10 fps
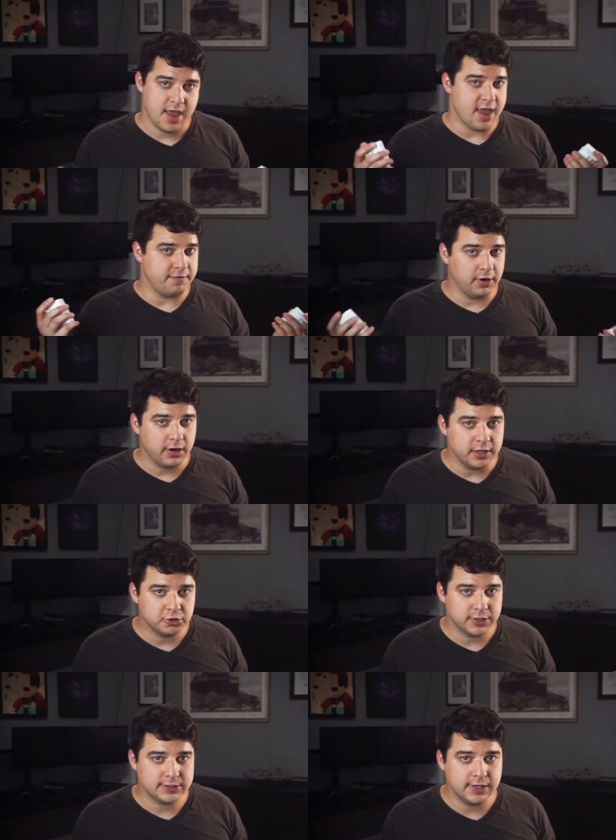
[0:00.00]
If you're
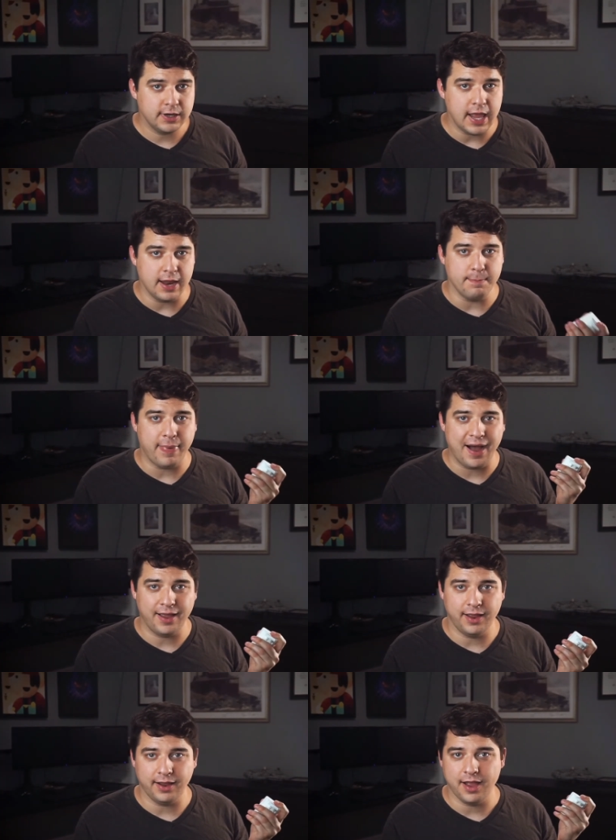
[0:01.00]
interested in
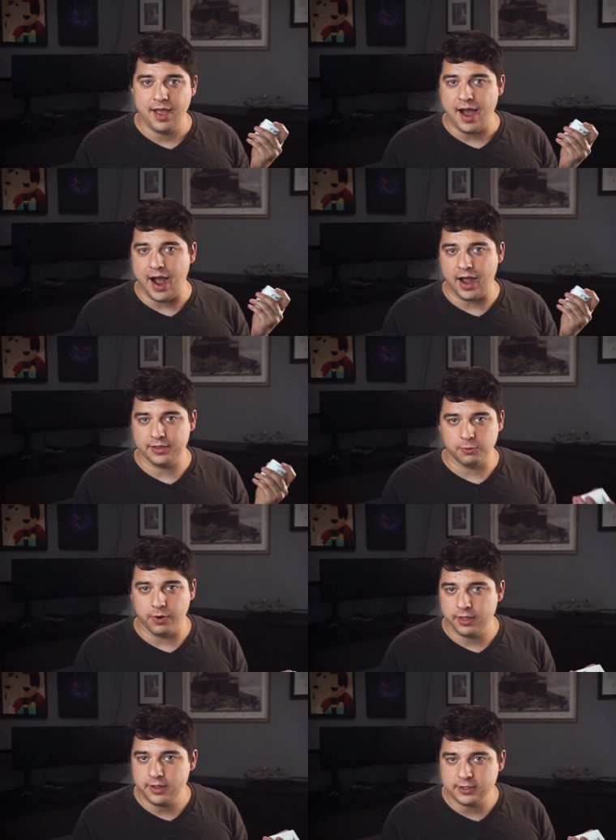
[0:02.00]
buying either
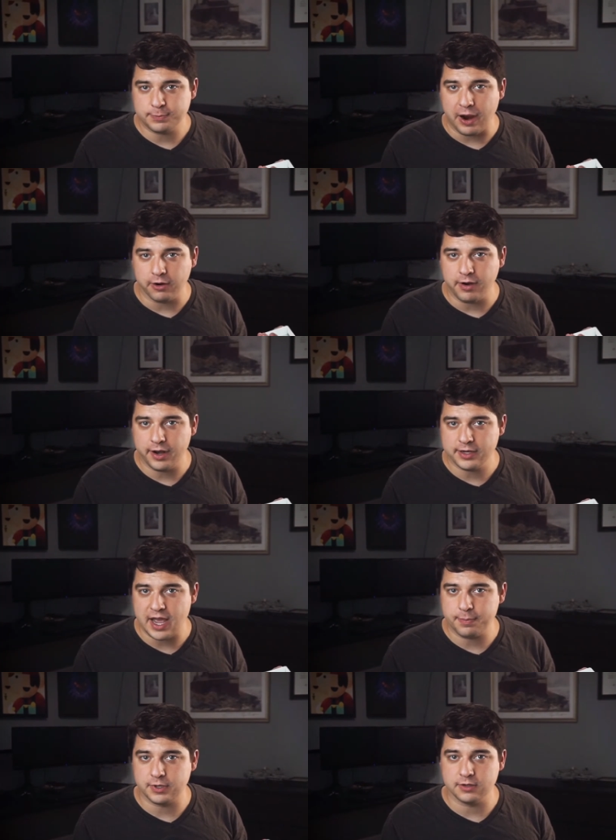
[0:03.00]
one of these Powerline
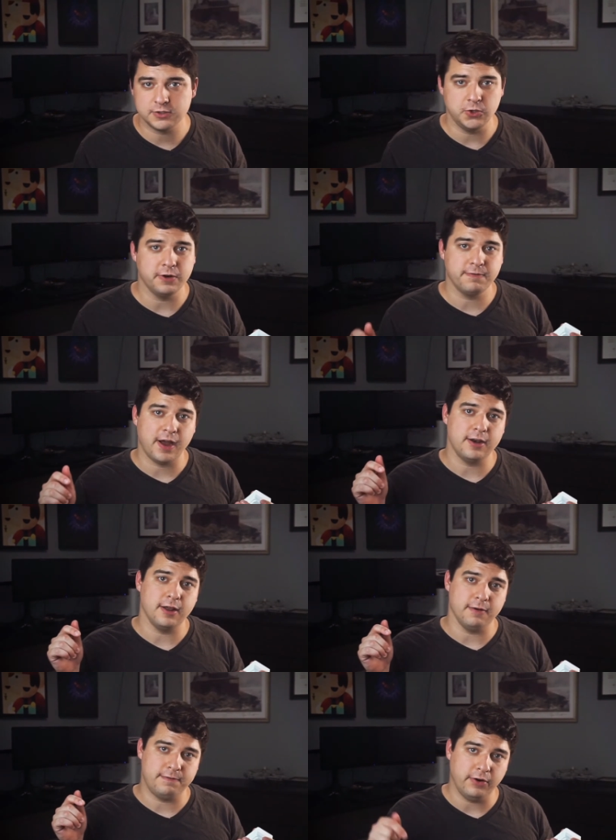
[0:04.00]
adapters, you can find
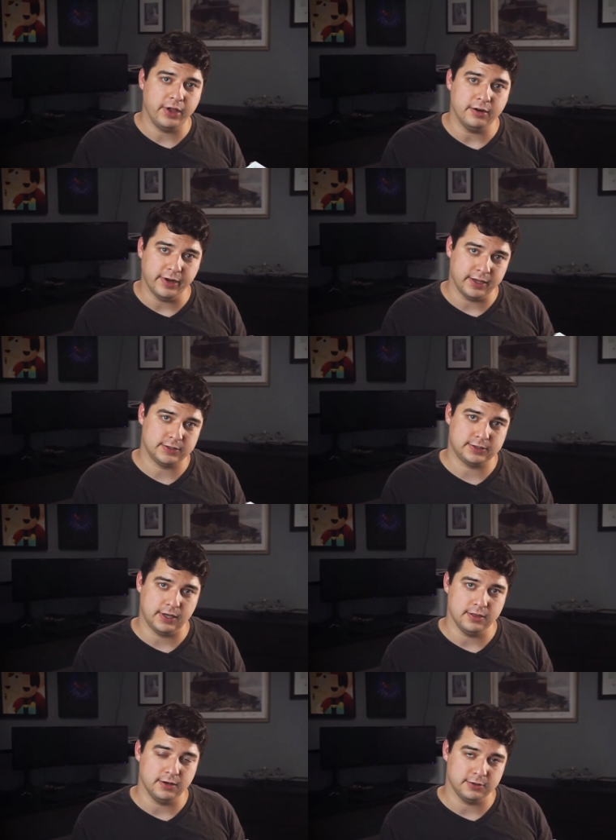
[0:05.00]
affiliate links
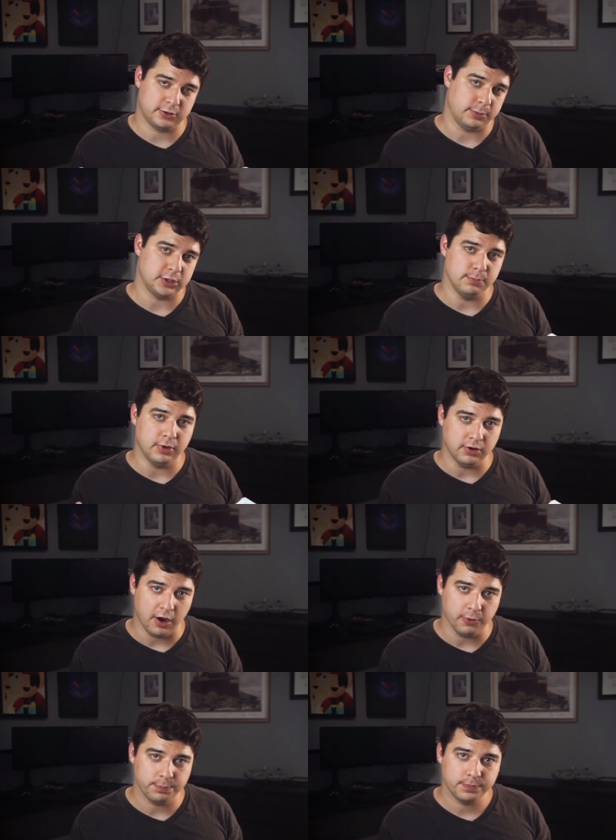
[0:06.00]
in the description
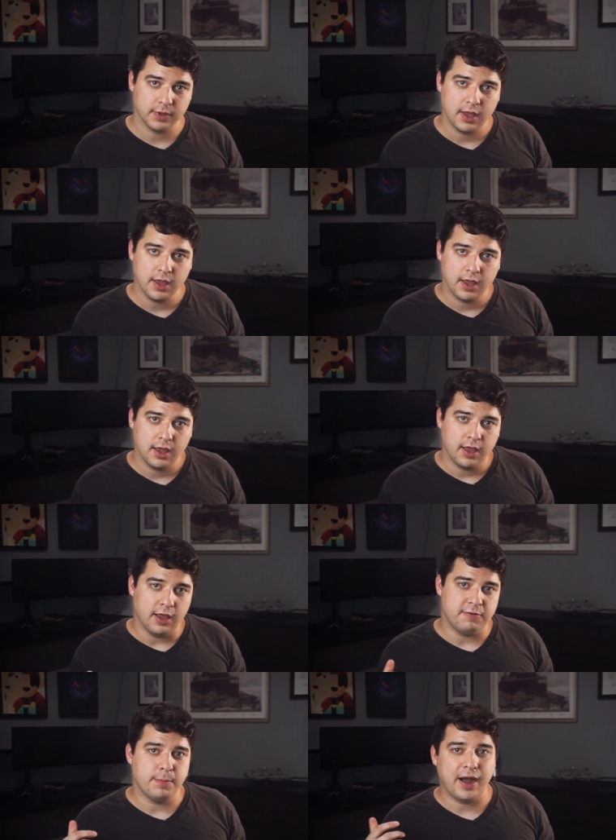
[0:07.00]
below.
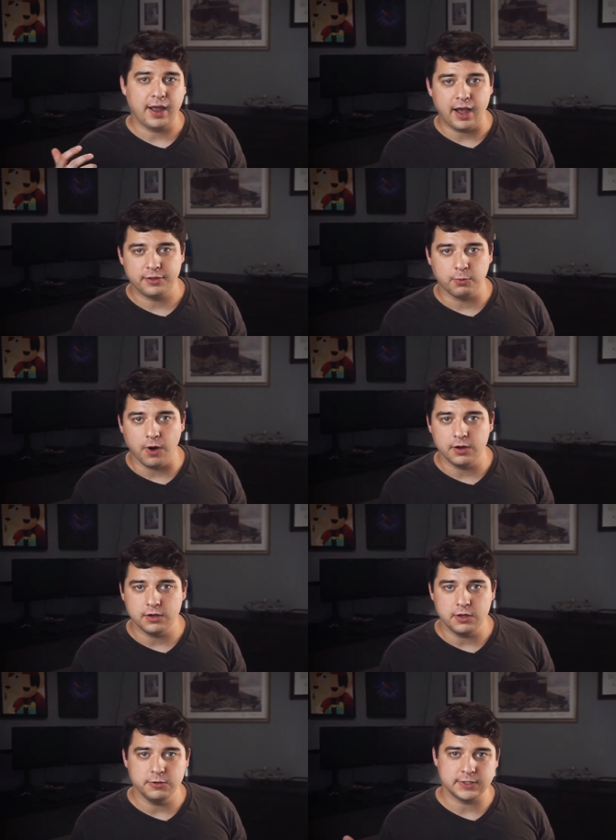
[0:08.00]
If you buy either
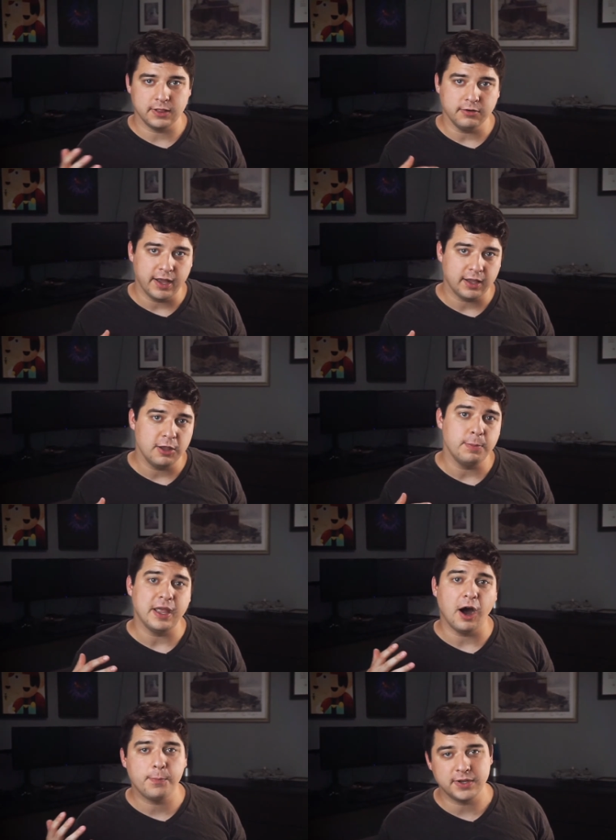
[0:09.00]
one using the link, you'll be
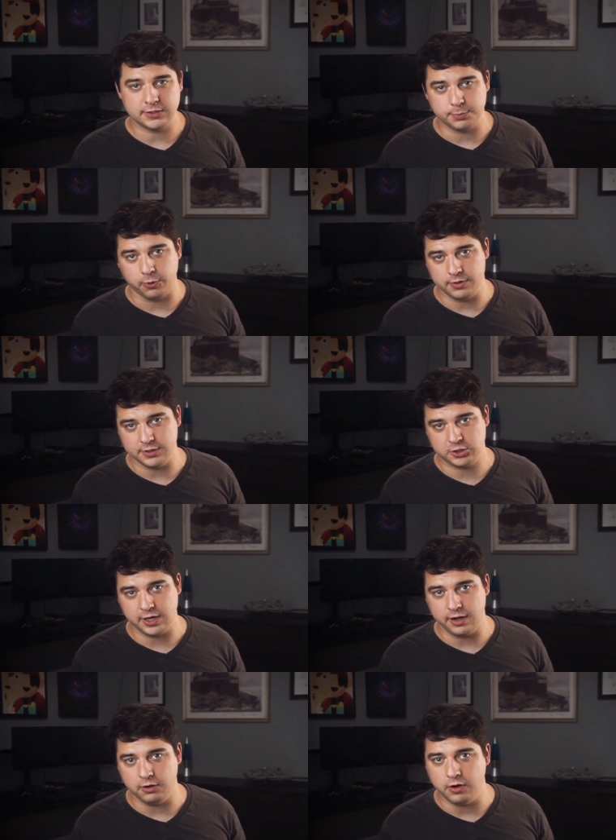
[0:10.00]
helping support this
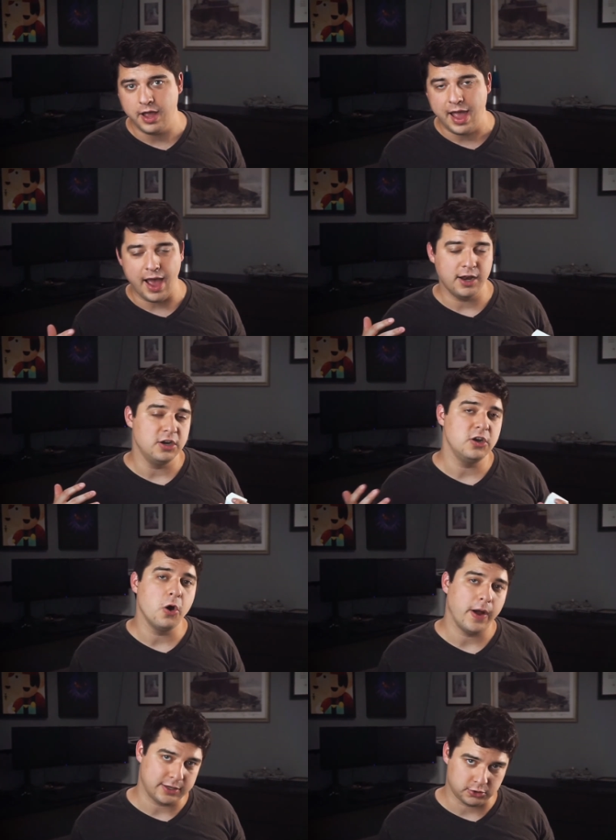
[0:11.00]
channel at
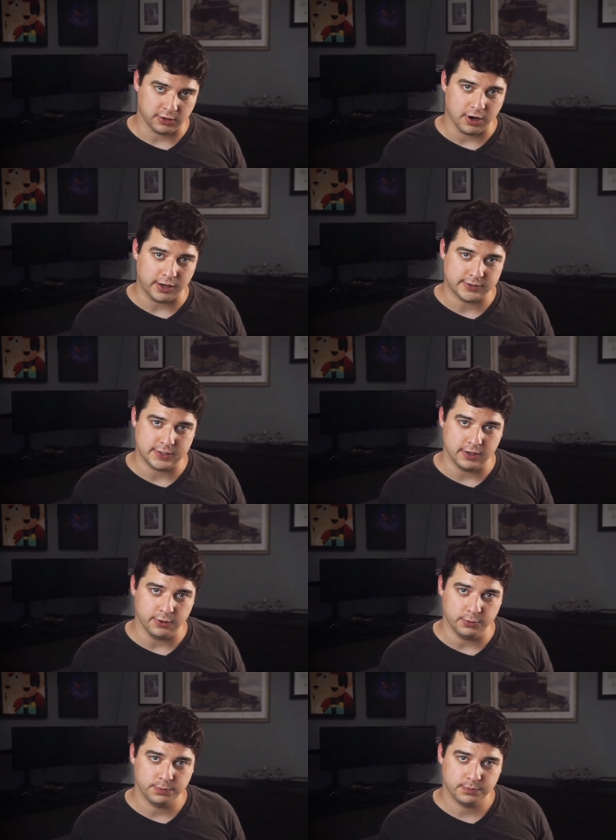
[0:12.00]
no extra cost to
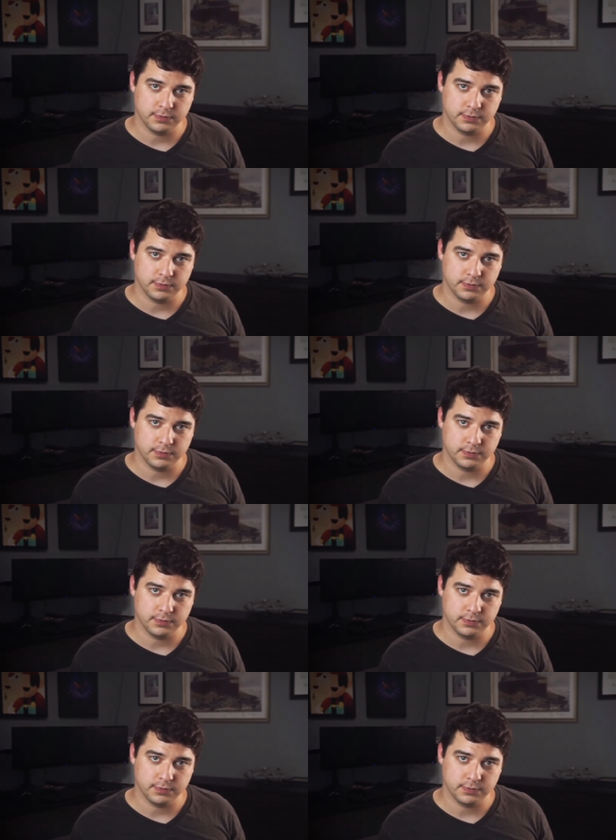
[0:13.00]
you.